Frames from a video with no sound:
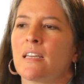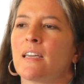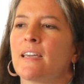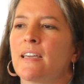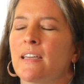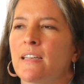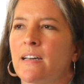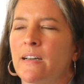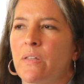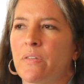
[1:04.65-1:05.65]
And
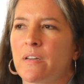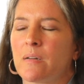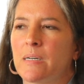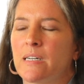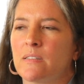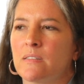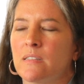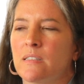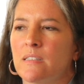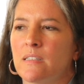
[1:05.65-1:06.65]
I think about
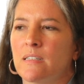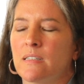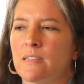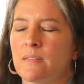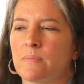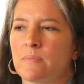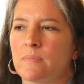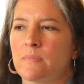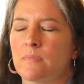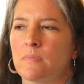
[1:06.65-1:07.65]

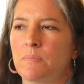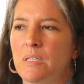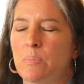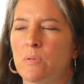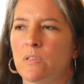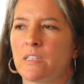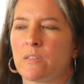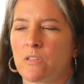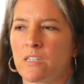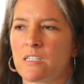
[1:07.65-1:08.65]
people and
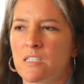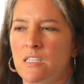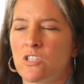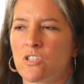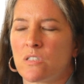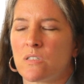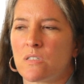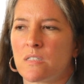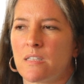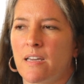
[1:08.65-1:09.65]

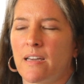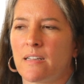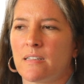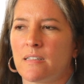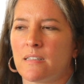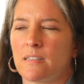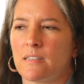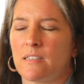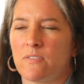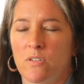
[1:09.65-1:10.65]
organizations that,
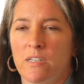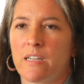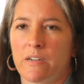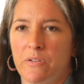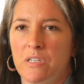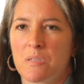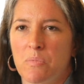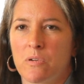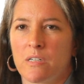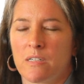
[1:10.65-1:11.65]
if they're not already
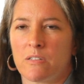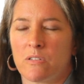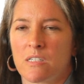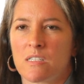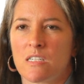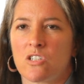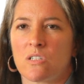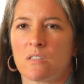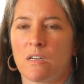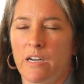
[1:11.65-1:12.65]
supporting our
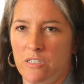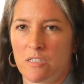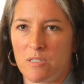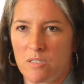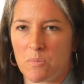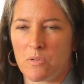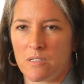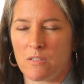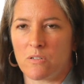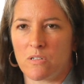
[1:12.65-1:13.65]
organization, ought to be
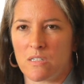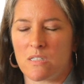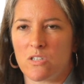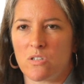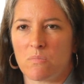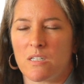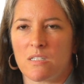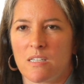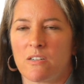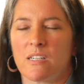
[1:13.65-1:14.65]
supporting our organization
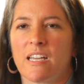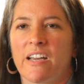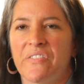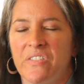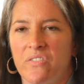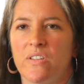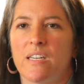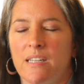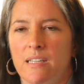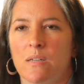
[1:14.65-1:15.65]
because they already have an
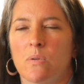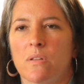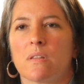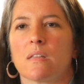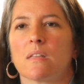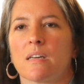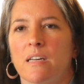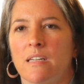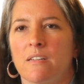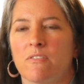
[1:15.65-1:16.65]
affinity with
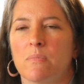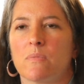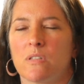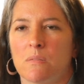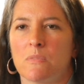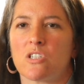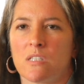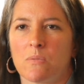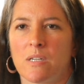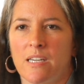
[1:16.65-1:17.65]
the mission
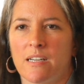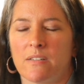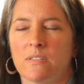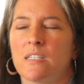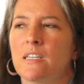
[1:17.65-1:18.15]
that we have.